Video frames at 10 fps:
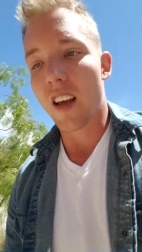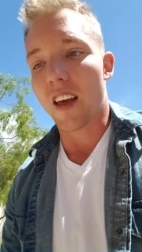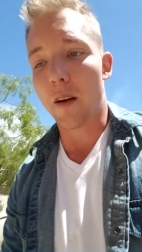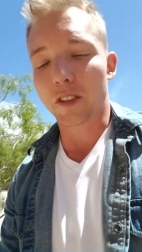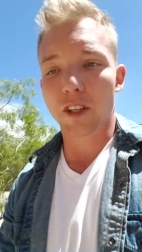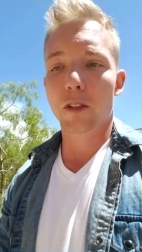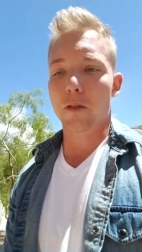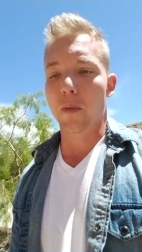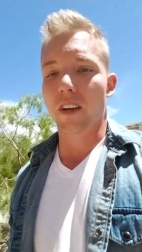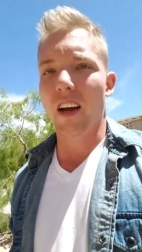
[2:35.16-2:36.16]
and that was huge
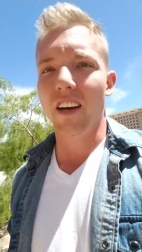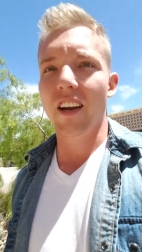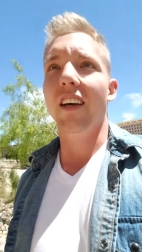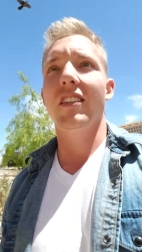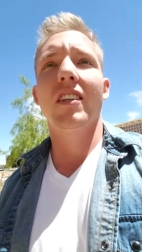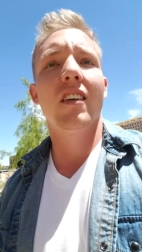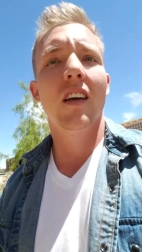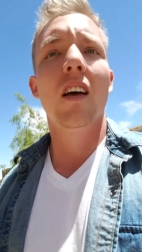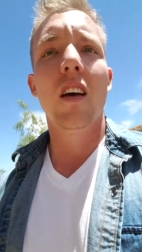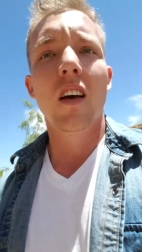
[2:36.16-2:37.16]
for me. 90 days.
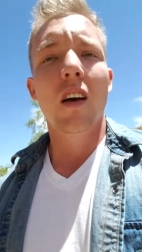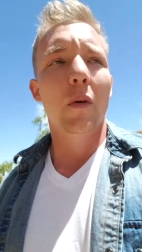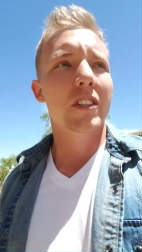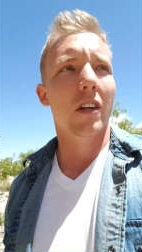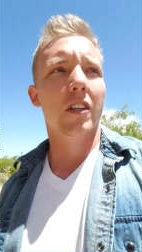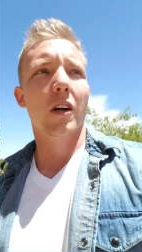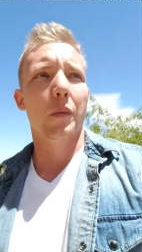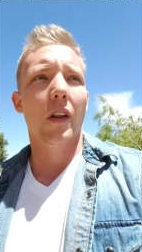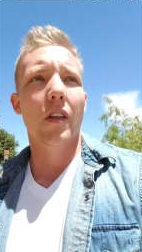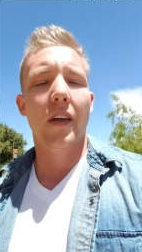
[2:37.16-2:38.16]
We started talking
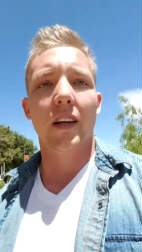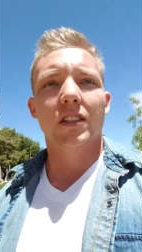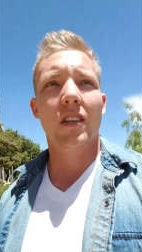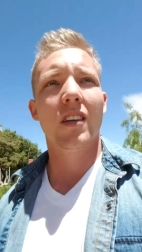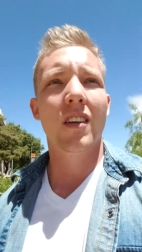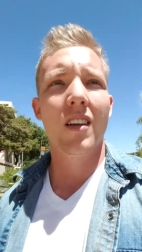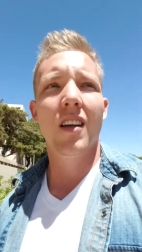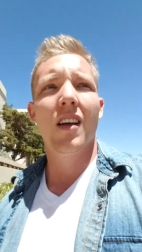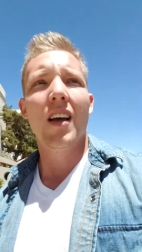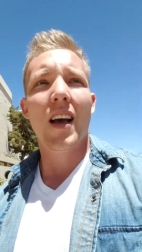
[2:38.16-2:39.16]
about other things,
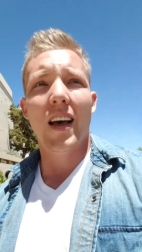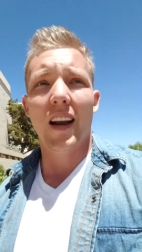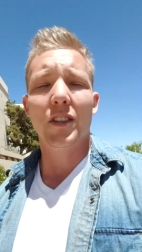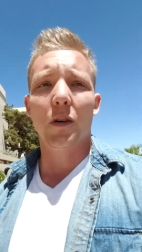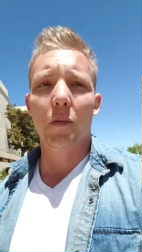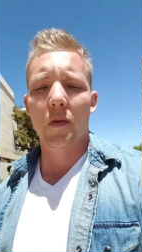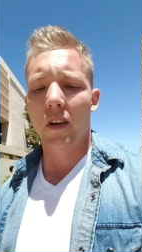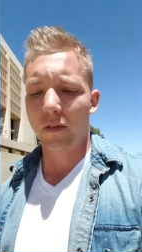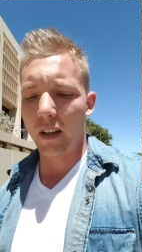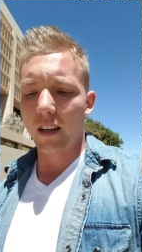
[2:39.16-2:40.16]
and I told him,
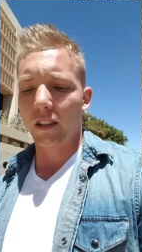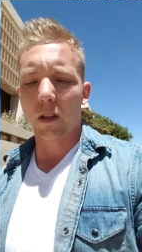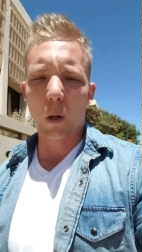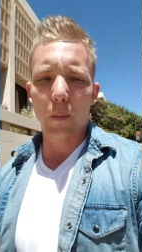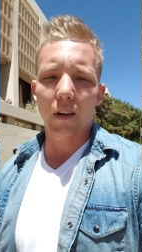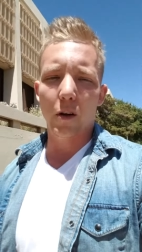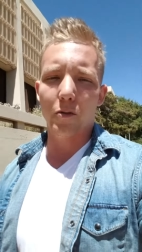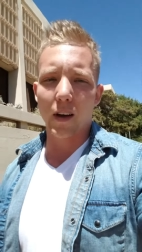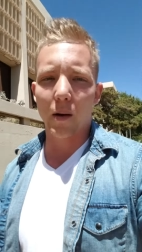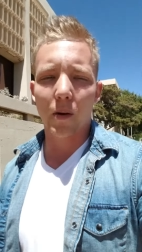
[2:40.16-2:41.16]
I flat out told him about no
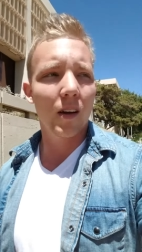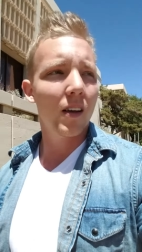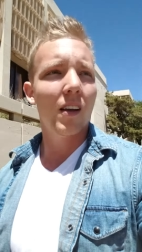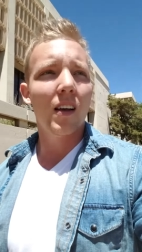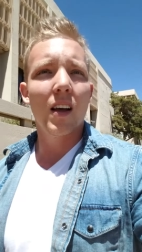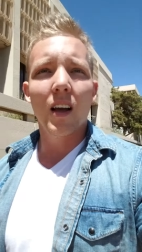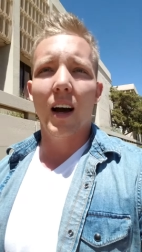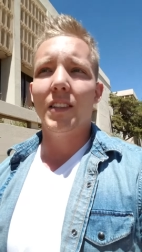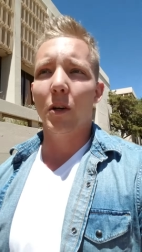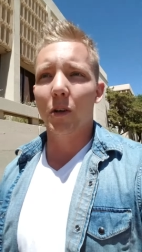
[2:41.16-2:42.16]
fap.
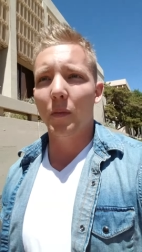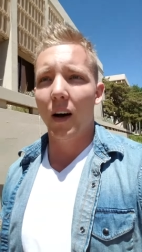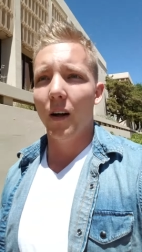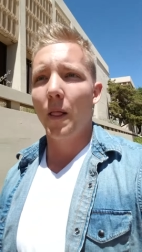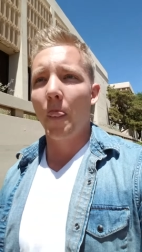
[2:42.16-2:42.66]
I told him about,